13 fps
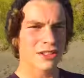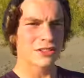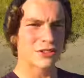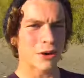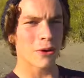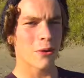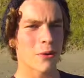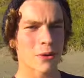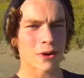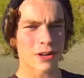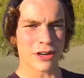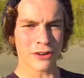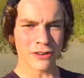So
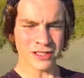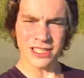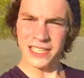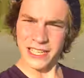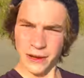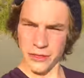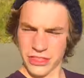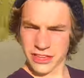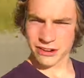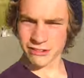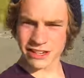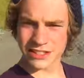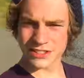currently
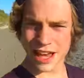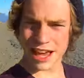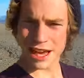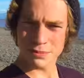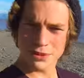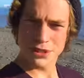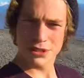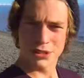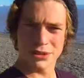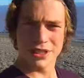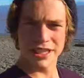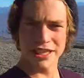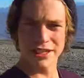there is
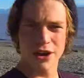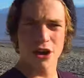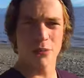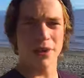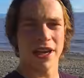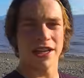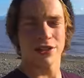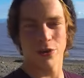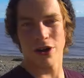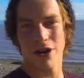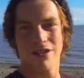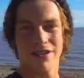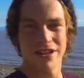absolutely no beach.
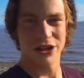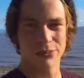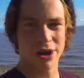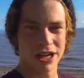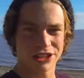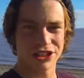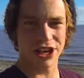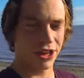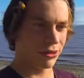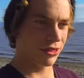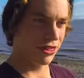Well, you might say